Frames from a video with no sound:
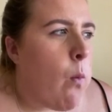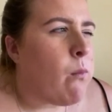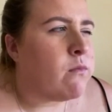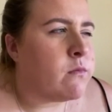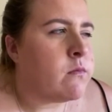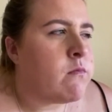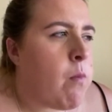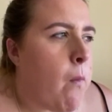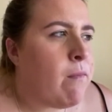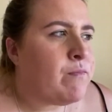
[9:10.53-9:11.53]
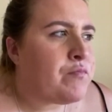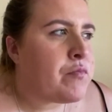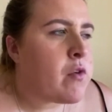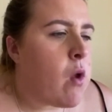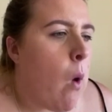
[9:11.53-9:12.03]
Hmm. I'd
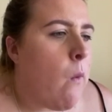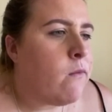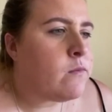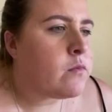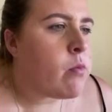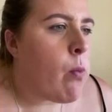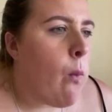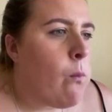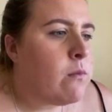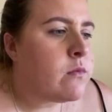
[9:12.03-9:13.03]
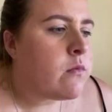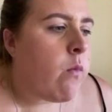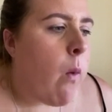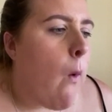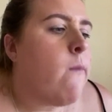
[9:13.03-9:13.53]
rather a Spencer cookie over that.
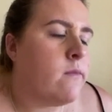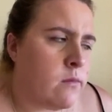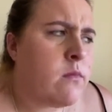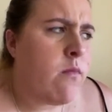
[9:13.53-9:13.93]
Mm.